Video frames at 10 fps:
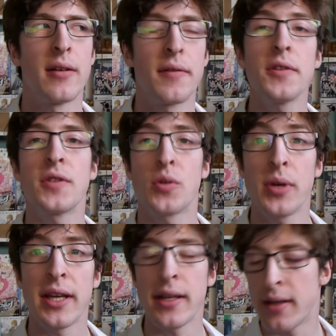First
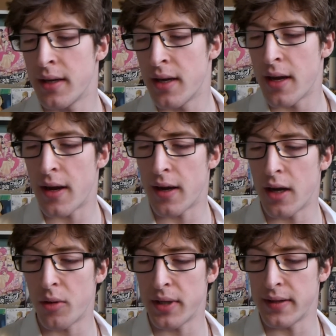tweet,
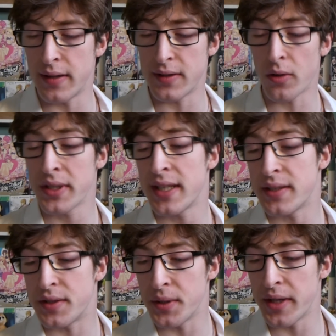it already
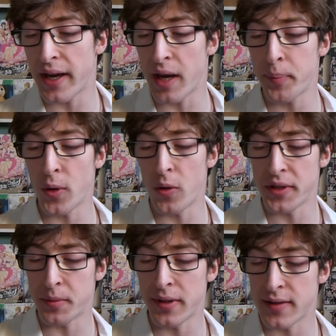says Judai Hapyo,
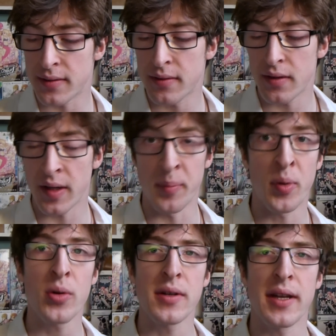which means important